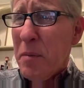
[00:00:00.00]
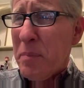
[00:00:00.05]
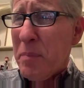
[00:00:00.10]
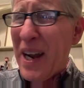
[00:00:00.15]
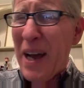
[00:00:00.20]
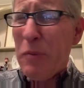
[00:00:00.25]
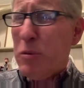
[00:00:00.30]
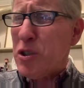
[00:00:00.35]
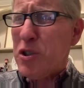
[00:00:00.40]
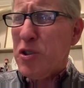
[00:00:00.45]
But
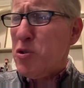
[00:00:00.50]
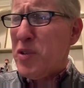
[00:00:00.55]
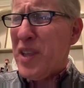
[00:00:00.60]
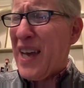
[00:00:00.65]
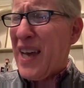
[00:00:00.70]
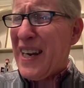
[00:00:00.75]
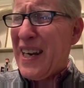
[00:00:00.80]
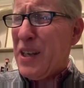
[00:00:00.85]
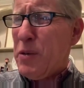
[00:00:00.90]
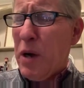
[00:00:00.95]
I wouldn't do
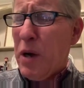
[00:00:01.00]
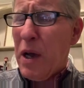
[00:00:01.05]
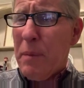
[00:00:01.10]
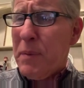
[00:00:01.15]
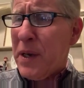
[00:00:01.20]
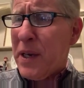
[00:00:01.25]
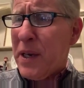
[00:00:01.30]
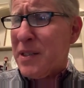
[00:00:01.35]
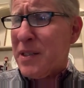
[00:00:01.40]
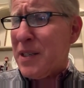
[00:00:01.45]
that anyway,
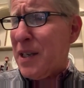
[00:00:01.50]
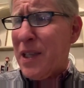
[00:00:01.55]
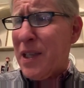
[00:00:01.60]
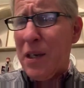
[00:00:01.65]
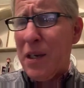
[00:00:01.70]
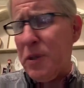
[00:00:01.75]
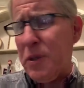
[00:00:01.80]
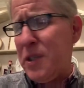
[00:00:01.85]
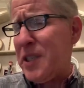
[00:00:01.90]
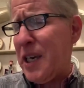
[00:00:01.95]
because I
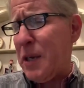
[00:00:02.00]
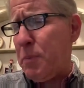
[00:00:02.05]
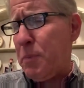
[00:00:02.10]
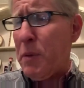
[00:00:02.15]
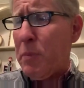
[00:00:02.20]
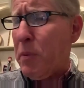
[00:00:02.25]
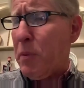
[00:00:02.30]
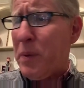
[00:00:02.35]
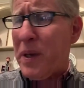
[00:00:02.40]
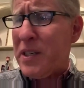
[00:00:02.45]
think we take
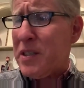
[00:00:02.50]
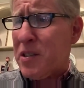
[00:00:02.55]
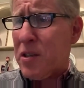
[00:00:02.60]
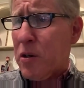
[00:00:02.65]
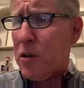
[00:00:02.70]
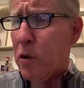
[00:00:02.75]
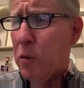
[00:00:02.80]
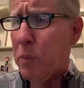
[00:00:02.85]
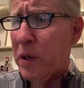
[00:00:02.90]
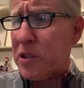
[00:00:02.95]
people based
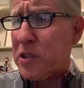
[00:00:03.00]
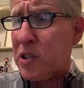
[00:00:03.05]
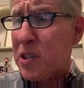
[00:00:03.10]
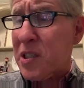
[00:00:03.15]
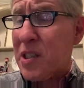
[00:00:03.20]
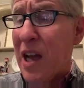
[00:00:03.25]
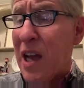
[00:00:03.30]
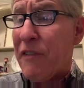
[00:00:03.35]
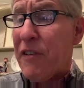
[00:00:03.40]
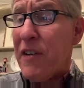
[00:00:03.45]
on a whole bunch of
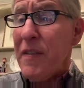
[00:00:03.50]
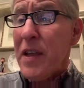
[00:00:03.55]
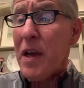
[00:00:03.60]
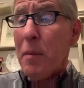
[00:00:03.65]
stuff.